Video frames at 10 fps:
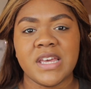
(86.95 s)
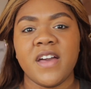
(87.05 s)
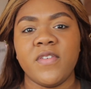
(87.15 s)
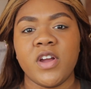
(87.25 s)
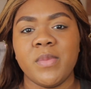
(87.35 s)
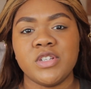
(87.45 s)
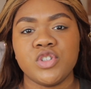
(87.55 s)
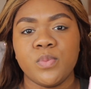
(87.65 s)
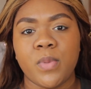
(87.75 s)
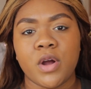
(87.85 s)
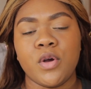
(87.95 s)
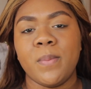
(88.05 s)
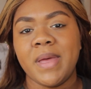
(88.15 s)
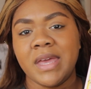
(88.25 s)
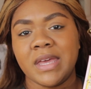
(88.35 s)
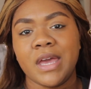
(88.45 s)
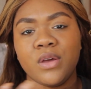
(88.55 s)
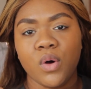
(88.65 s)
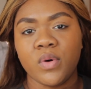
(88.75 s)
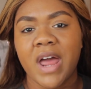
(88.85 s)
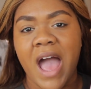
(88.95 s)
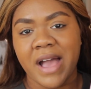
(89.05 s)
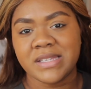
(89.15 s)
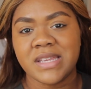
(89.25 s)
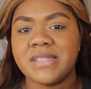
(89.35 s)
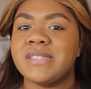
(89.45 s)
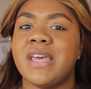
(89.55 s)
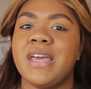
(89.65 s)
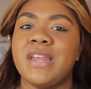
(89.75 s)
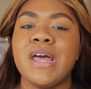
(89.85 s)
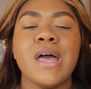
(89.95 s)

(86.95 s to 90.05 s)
I very much borrow pink and gold accents in